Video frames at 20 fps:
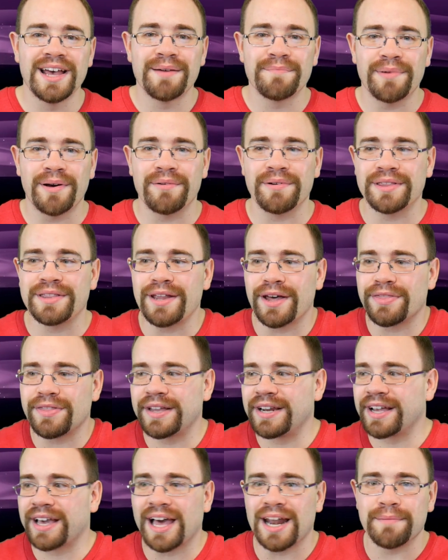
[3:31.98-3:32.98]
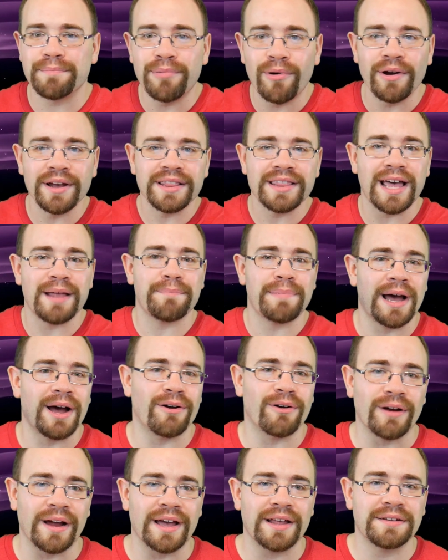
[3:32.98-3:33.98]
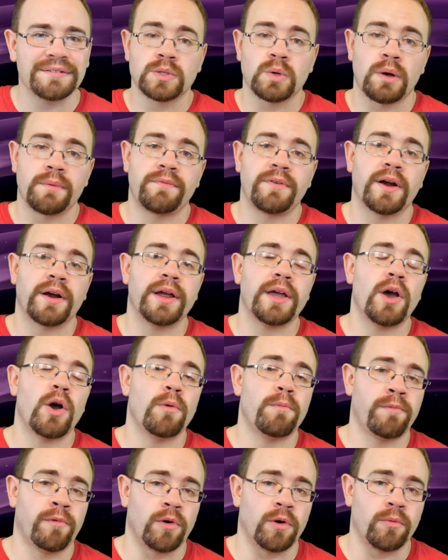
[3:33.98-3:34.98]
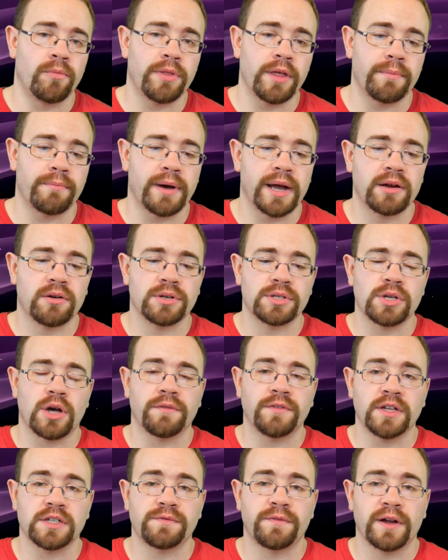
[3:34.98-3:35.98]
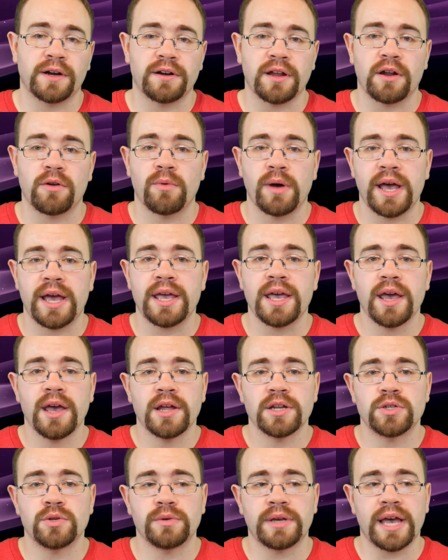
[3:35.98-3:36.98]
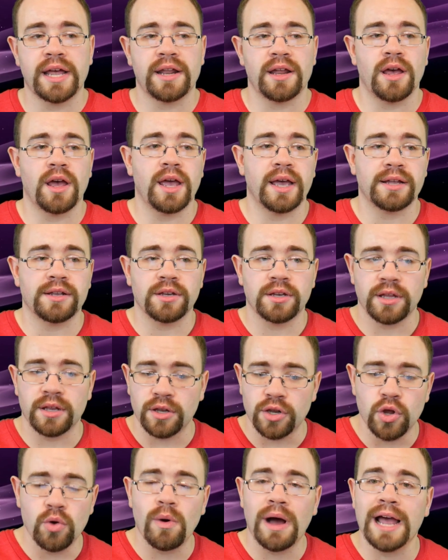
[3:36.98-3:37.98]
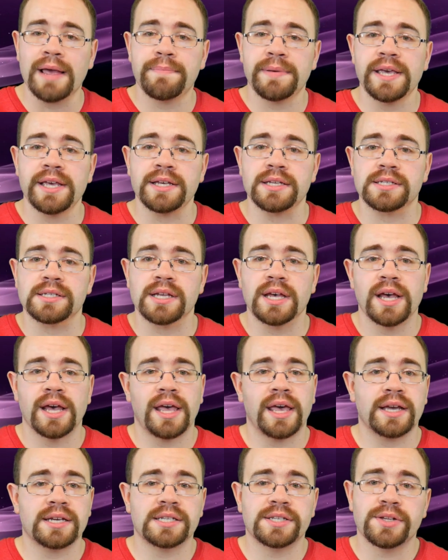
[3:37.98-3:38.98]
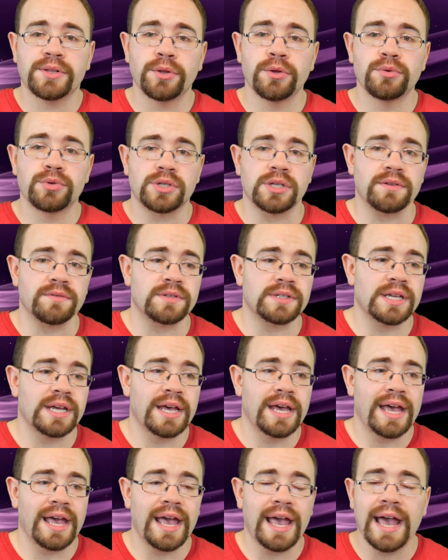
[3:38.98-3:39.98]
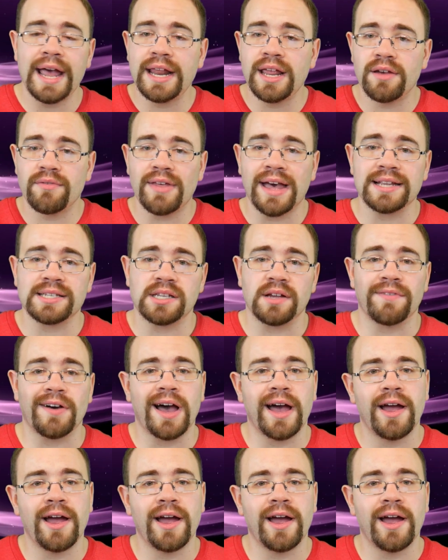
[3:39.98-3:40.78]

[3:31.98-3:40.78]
but with nothing to kind of point that power at. So I'm very hopeful that Microsoft has figured out a way to get new I Ps, exclusives, any of that stuff.